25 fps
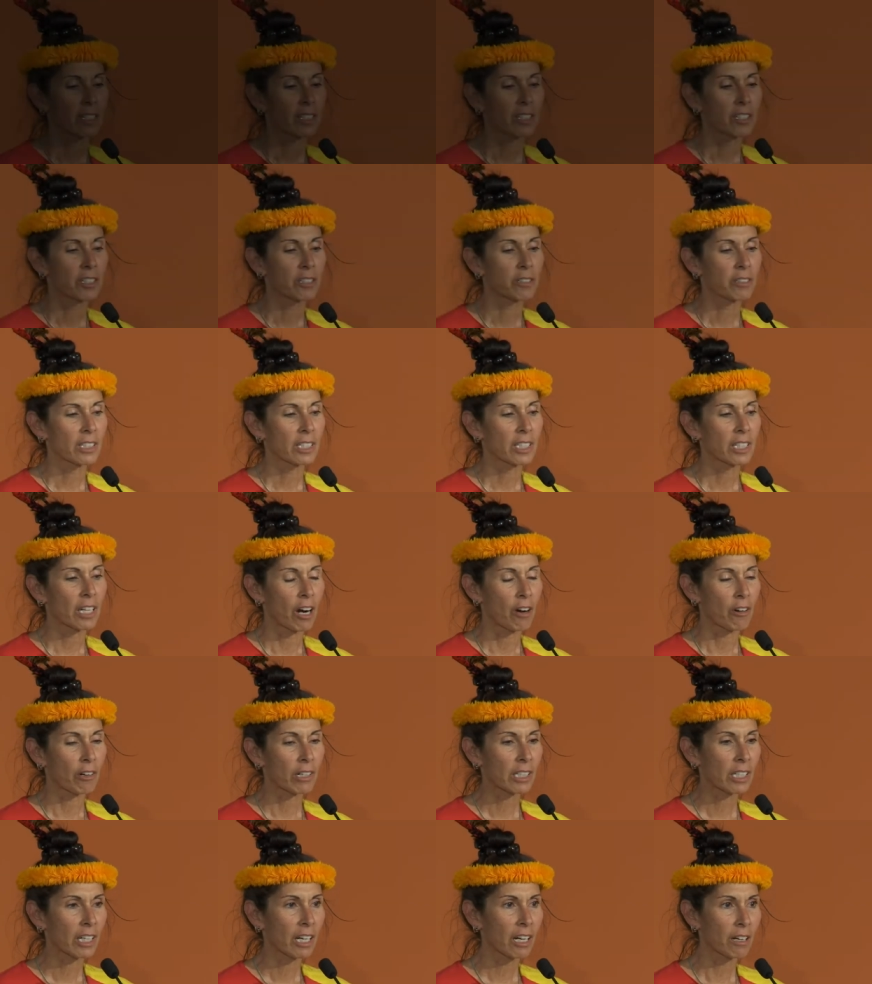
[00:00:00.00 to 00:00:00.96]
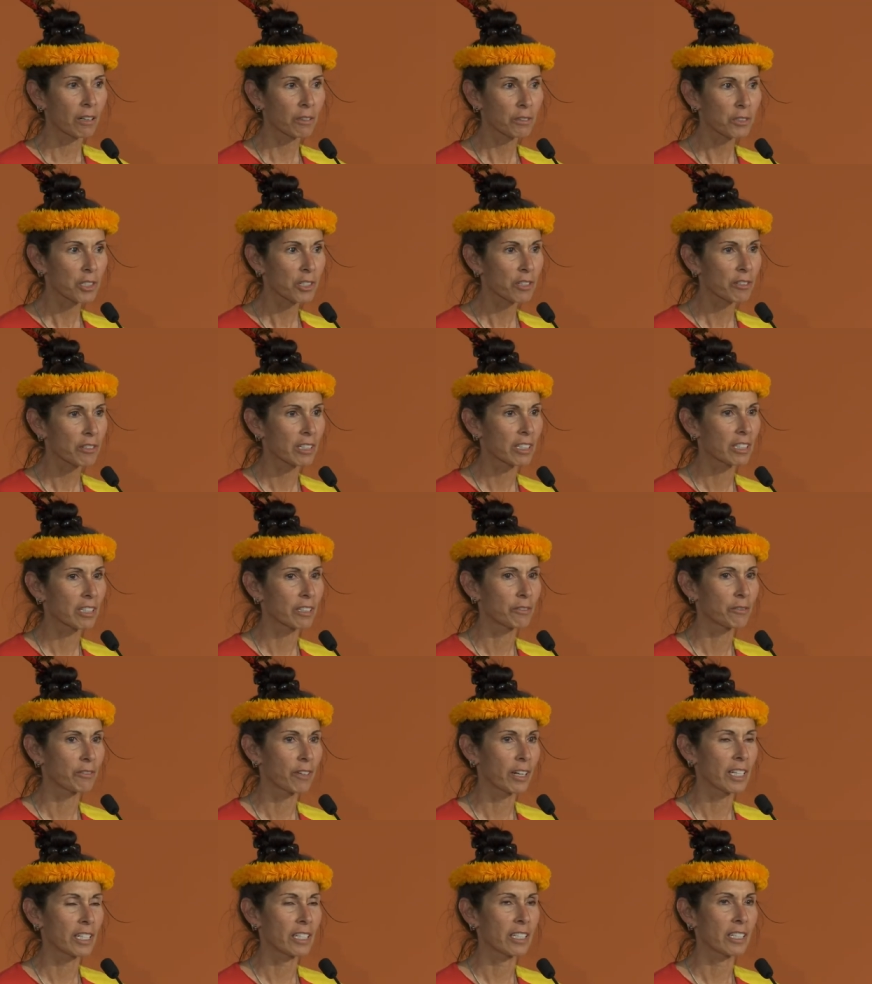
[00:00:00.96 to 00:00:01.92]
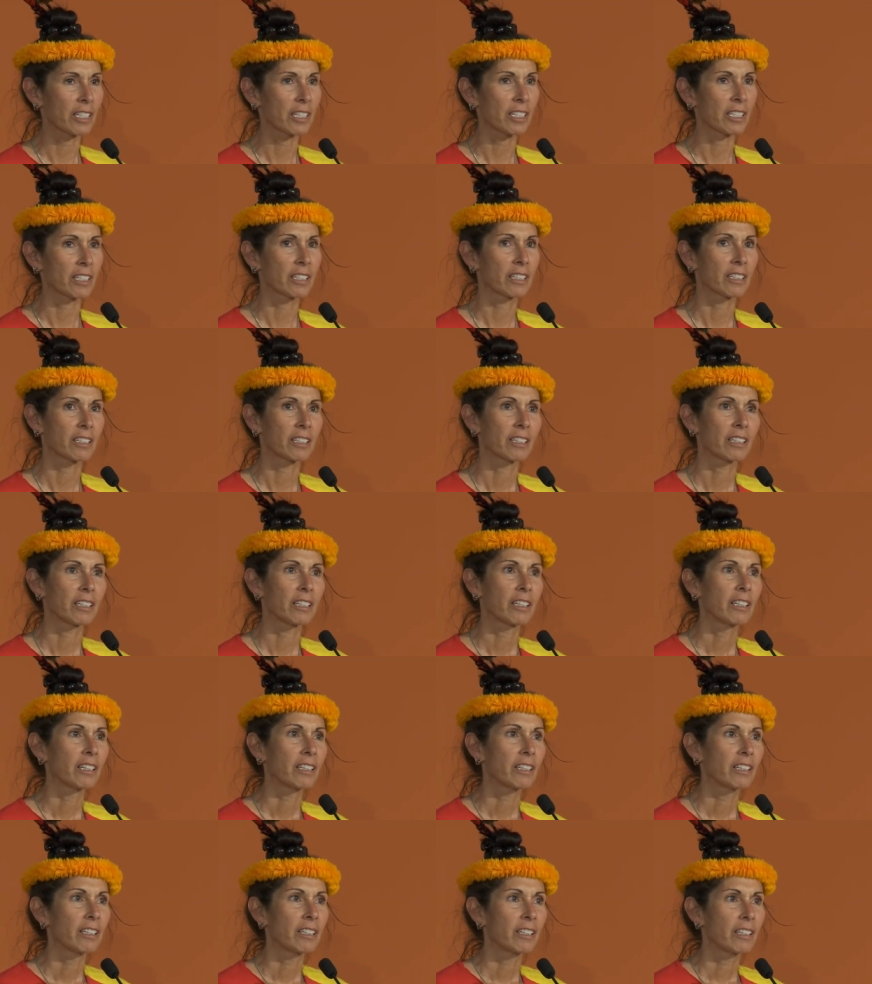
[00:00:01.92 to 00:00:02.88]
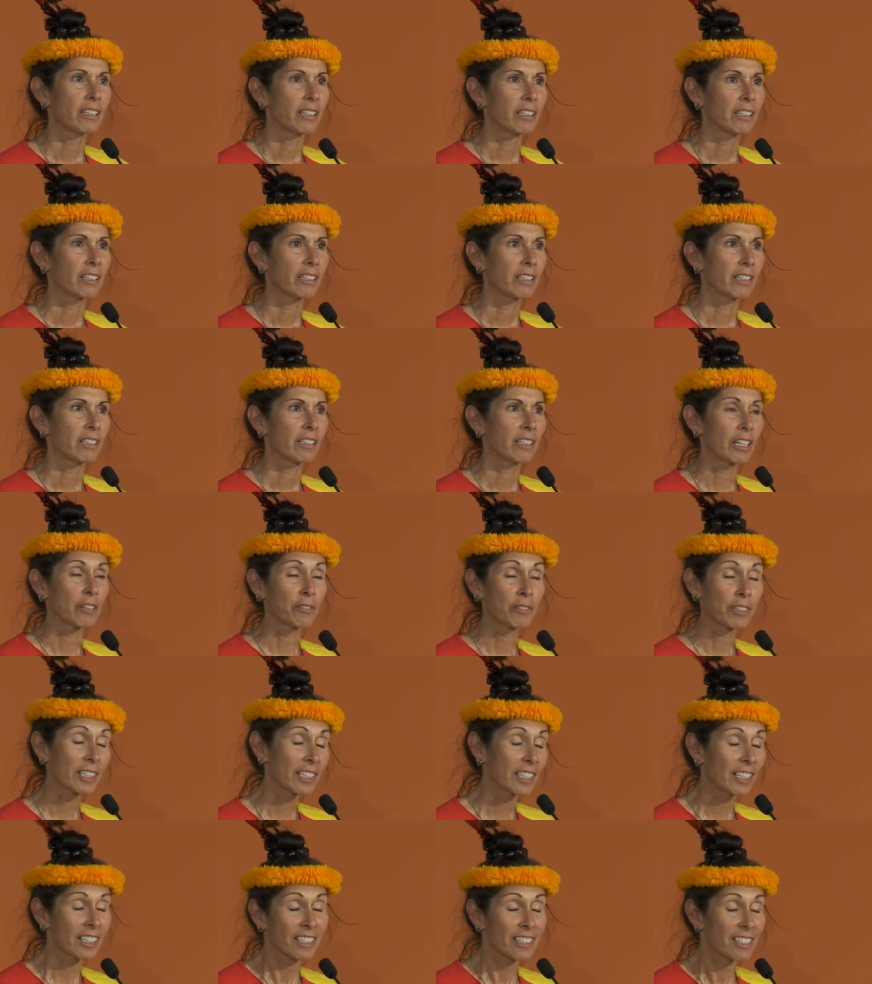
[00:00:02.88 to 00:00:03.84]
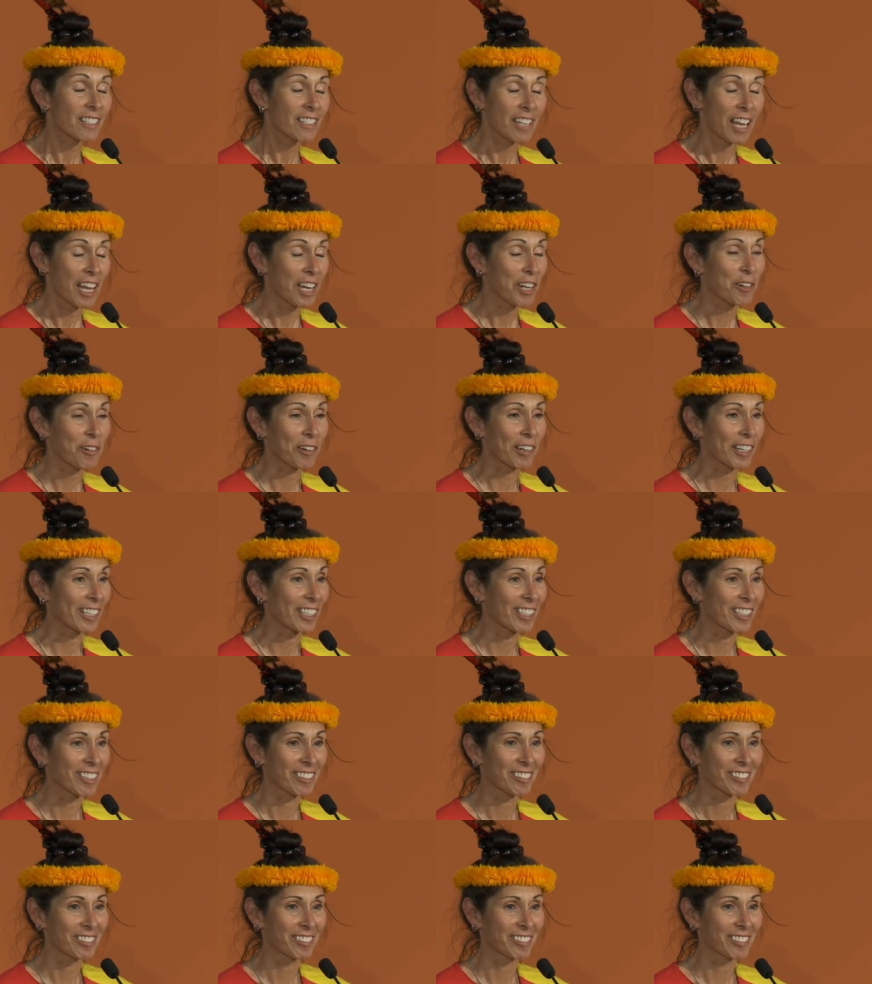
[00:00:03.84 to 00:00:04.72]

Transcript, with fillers: You know, in our culture in Hawaii, everything is sacred.